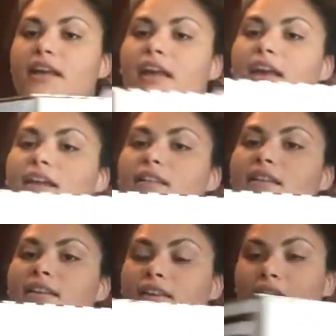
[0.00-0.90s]
And
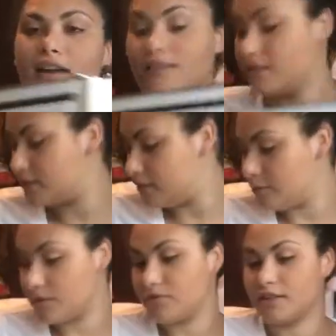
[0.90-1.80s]
yeah, it's
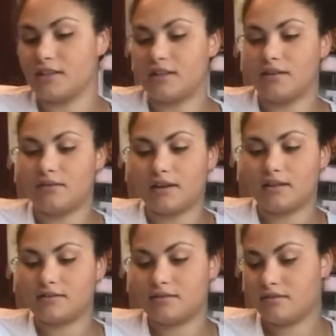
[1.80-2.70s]
super freaking cute,
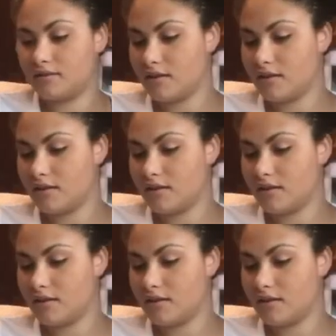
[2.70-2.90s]
guys.